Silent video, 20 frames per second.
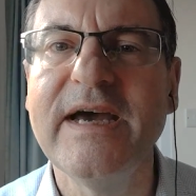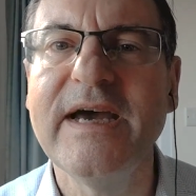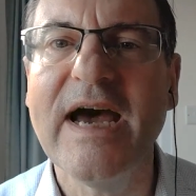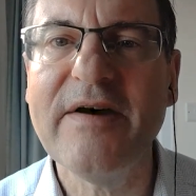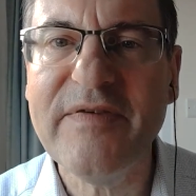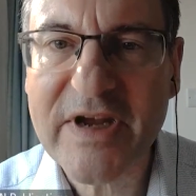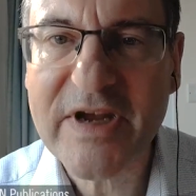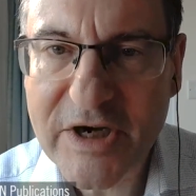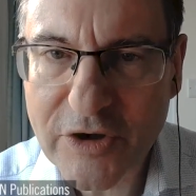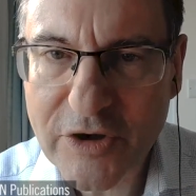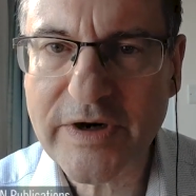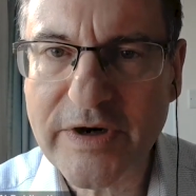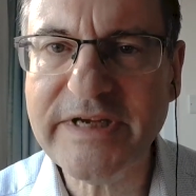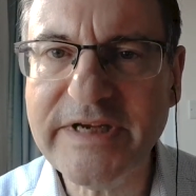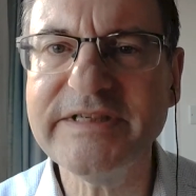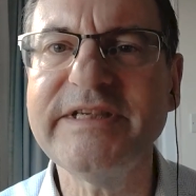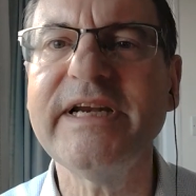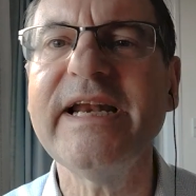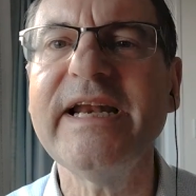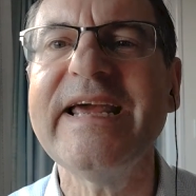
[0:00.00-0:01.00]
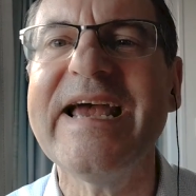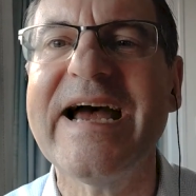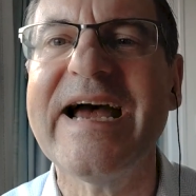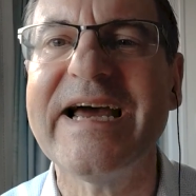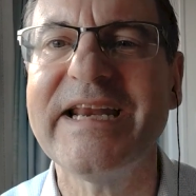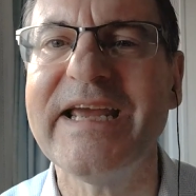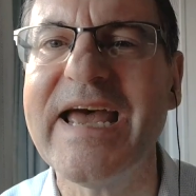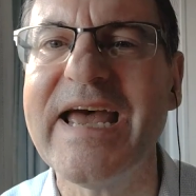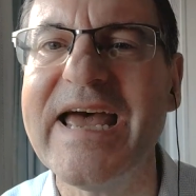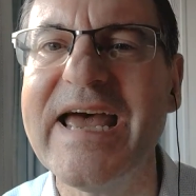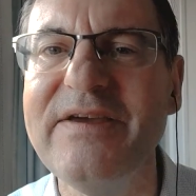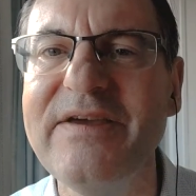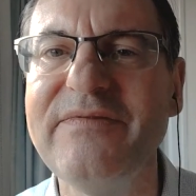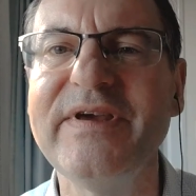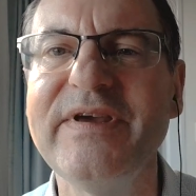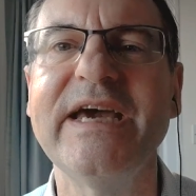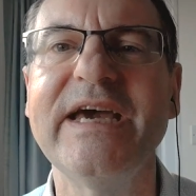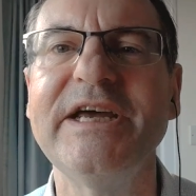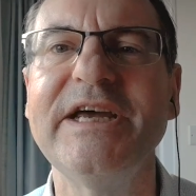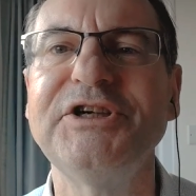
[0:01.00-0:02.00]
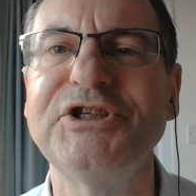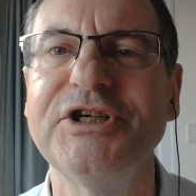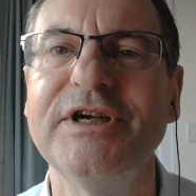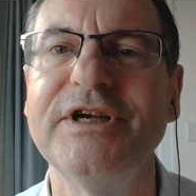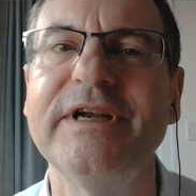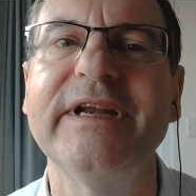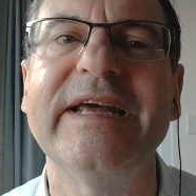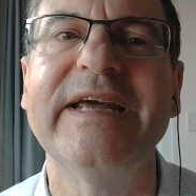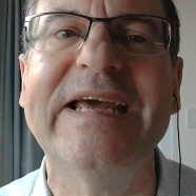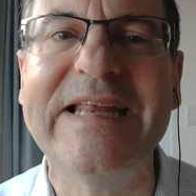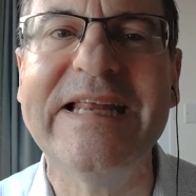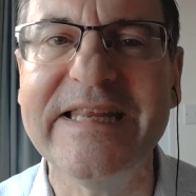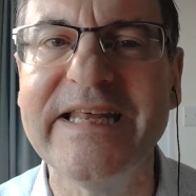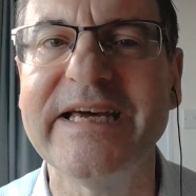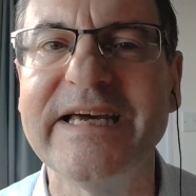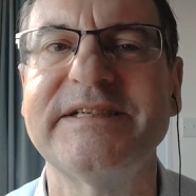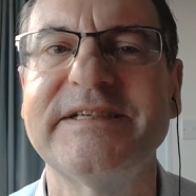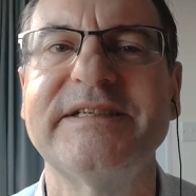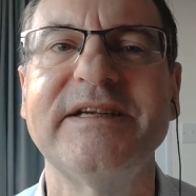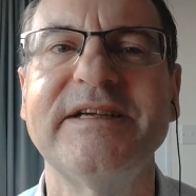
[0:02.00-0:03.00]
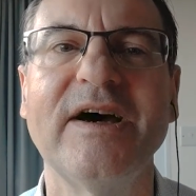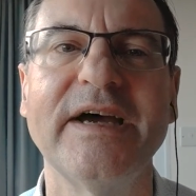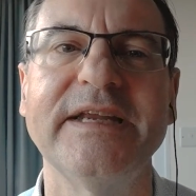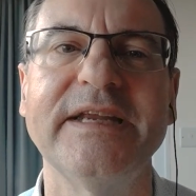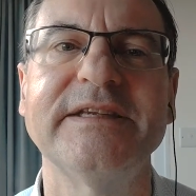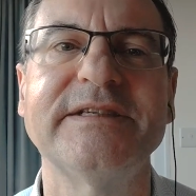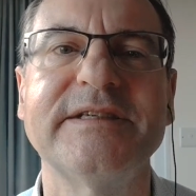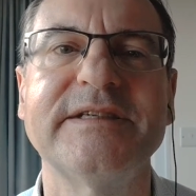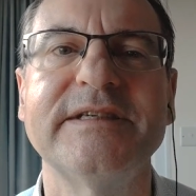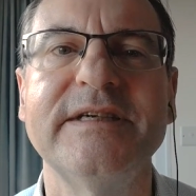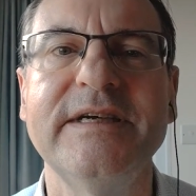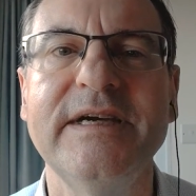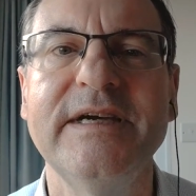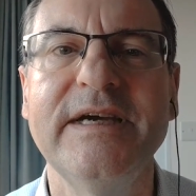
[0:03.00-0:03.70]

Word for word: have increasingly had aviation in their sights.